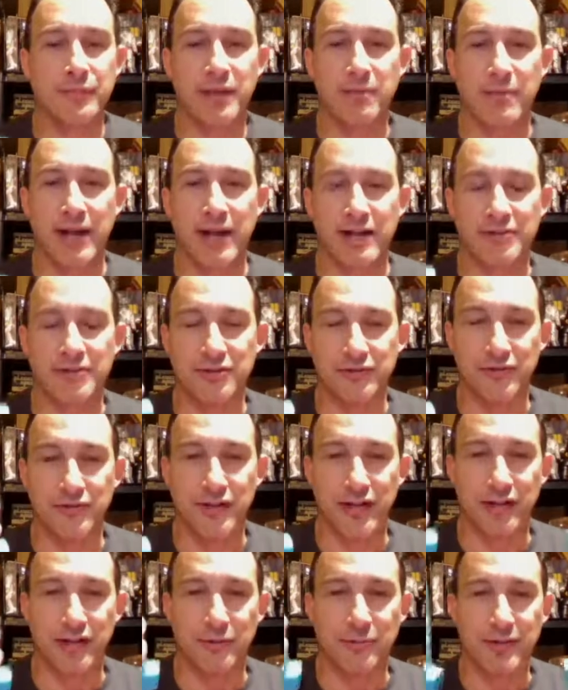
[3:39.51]
Max
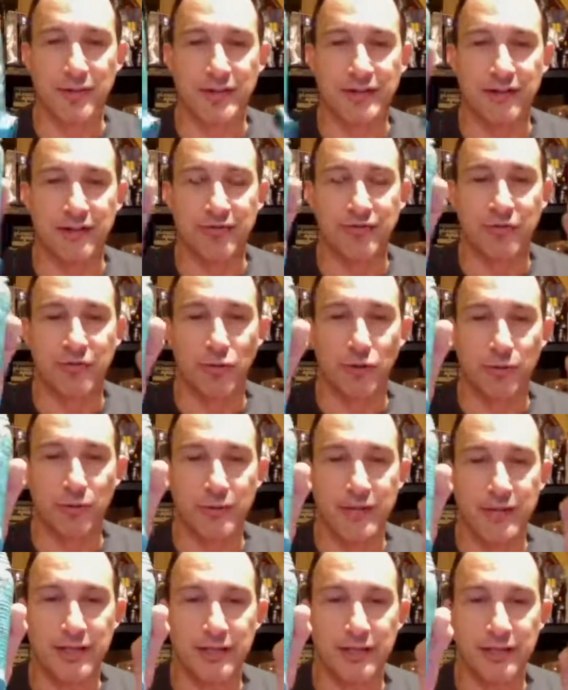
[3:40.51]
Overnighter picked up for
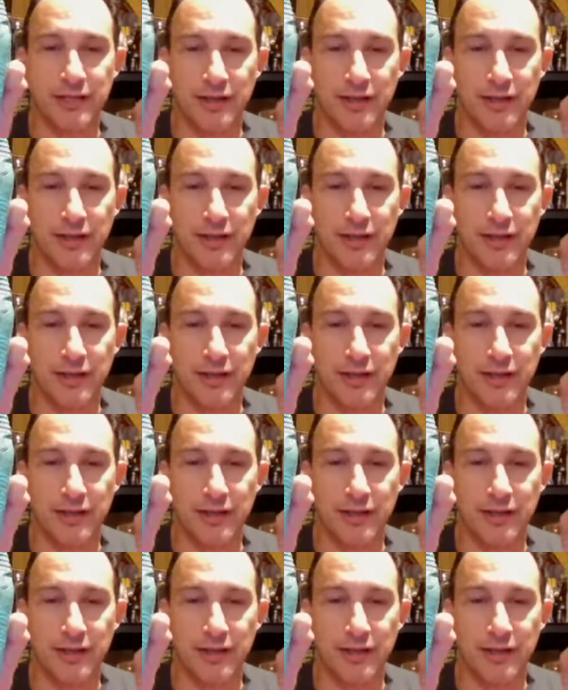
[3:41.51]
me